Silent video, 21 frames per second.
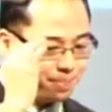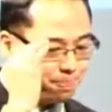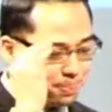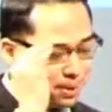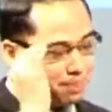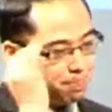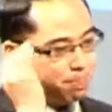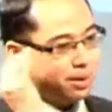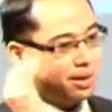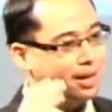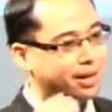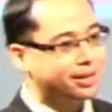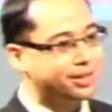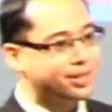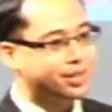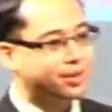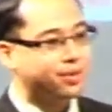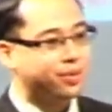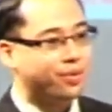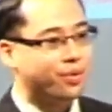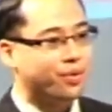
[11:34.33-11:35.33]
that people like
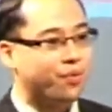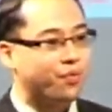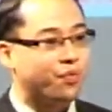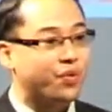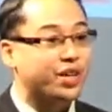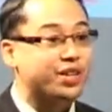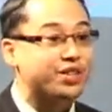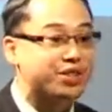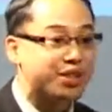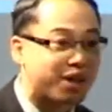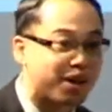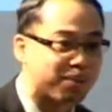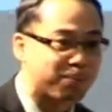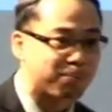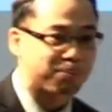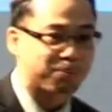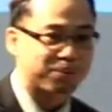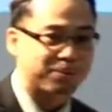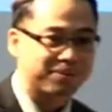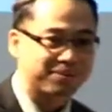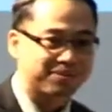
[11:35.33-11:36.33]
to fix
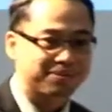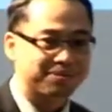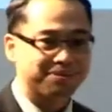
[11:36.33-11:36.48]
up.